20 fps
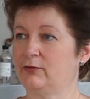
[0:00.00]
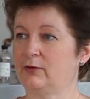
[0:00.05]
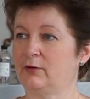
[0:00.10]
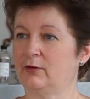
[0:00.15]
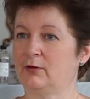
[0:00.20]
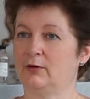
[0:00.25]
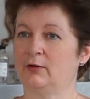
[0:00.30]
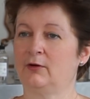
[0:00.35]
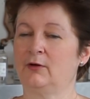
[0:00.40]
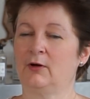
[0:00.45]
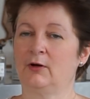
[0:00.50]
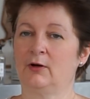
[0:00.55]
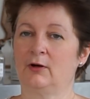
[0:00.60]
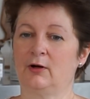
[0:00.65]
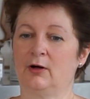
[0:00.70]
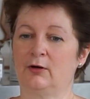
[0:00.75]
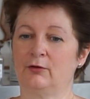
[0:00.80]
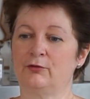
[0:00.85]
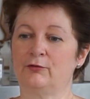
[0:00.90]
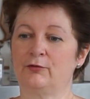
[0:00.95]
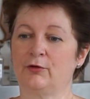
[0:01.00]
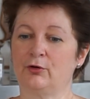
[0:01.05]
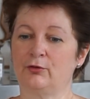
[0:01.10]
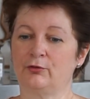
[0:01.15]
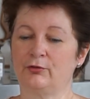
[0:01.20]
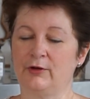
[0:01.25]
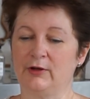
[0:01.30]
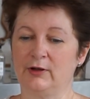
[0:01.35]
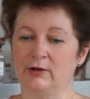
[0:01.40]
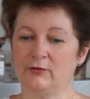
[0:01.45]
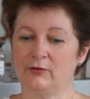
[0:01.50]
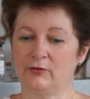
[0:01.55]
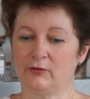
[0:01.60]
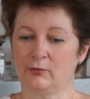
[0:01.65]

that are involved in it as